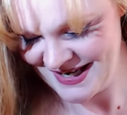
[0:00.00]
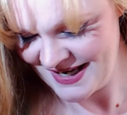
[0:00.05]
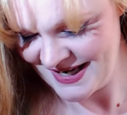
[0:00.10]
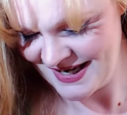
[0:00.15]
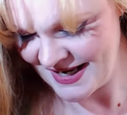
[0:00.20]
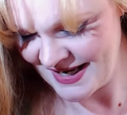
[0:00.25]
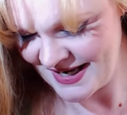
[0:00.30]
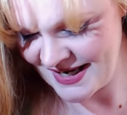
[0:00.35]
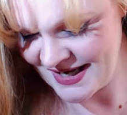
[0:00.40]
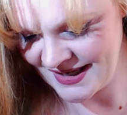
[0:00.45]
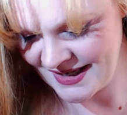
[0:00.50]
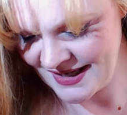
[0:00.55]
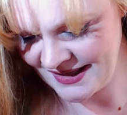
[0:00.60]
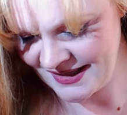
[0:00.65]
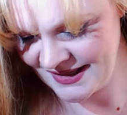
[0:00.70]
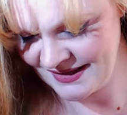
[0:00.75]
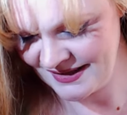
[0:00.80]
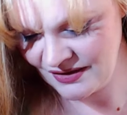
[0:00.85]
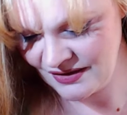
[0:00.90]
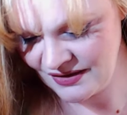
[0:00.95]

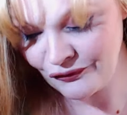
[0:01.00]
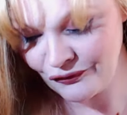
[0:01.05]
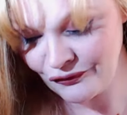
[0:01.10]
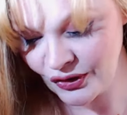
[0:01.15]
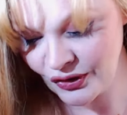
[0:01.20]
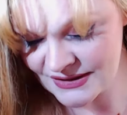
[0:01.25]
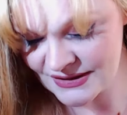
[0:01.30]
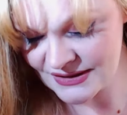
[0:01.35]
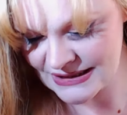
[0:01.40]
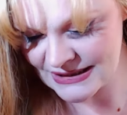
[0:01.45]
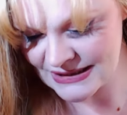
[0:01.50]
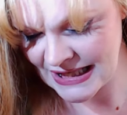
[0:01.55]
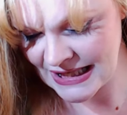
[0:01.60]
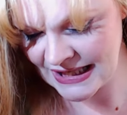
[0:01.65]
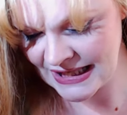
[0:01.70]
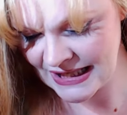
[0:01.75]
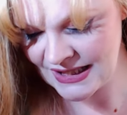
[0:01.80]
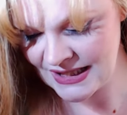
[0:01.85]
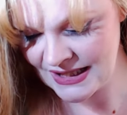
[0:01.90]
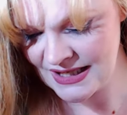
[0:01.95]
The first
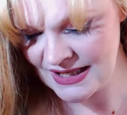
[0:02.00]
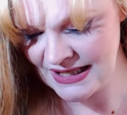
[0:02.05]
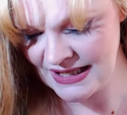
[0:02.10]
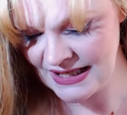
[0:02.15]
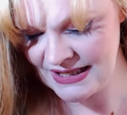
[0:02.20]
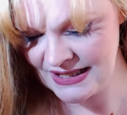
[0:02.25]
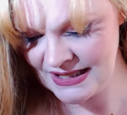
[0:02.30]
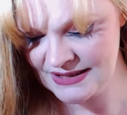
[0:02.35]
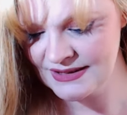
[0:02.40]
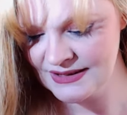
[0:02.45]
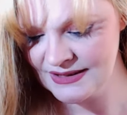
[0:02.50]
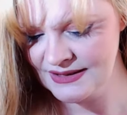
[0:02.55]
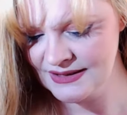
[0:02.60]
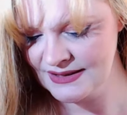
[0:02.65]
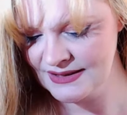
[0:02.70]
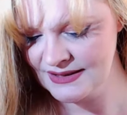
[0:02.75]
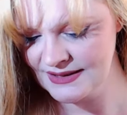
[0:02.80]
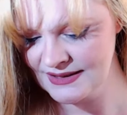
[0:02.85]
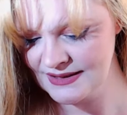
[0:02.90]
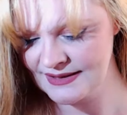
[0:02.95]
thing
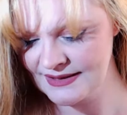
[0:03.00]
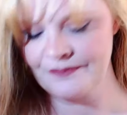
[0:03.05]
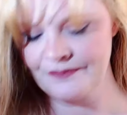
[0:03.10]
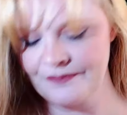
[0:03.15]
is